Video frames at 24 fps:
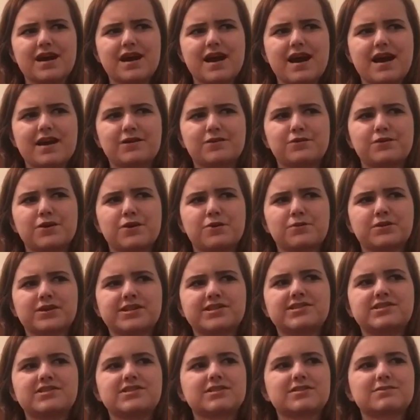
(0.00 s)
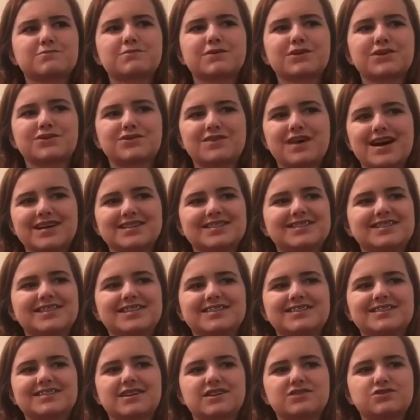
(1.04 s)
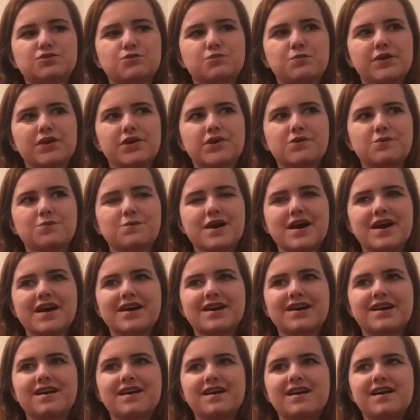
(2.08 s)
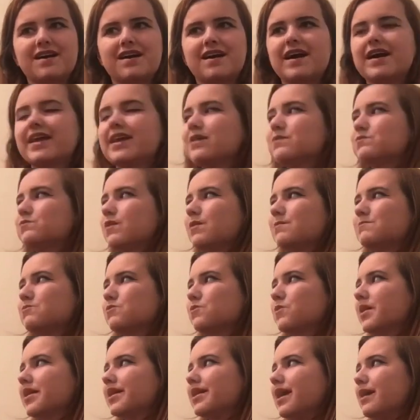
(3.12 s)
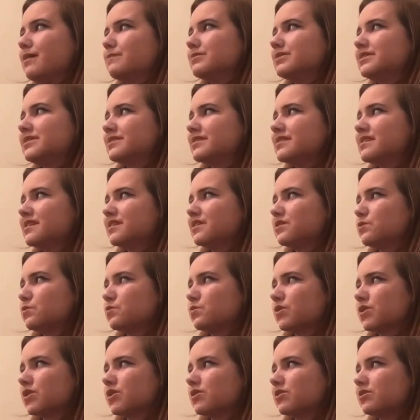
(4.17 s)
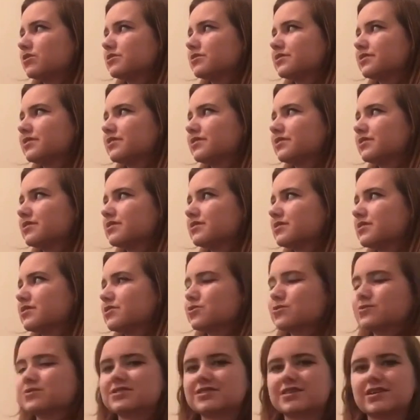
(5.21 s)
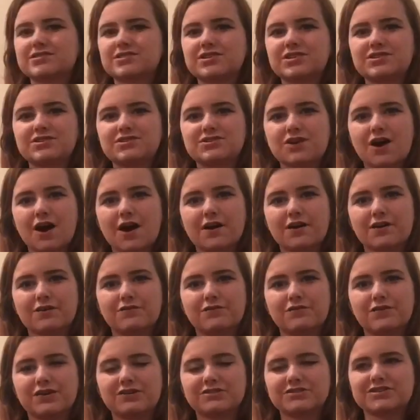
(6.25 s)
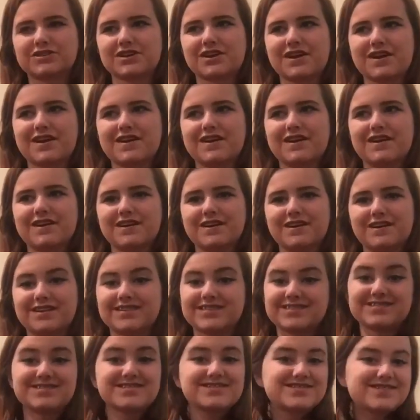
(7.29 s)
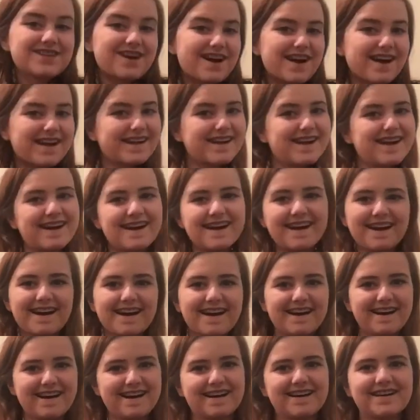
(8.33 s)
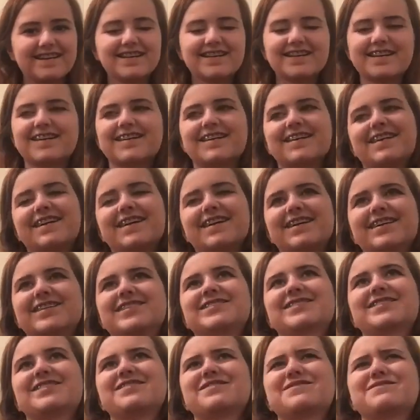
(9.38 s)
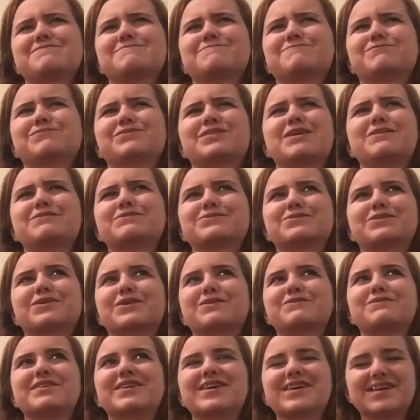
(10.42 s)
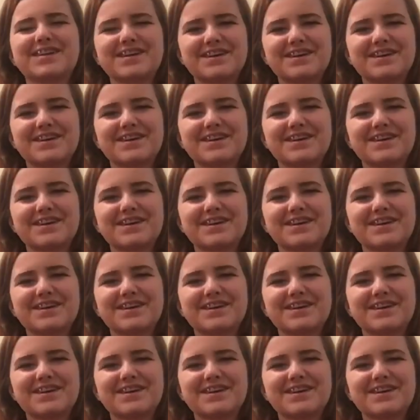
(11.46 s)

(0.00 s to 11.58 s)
I don't know, it's just progressed in such a weird way. And at one point I was seeing the world through such a dark filter. Dark, hahaha. And that was really weird.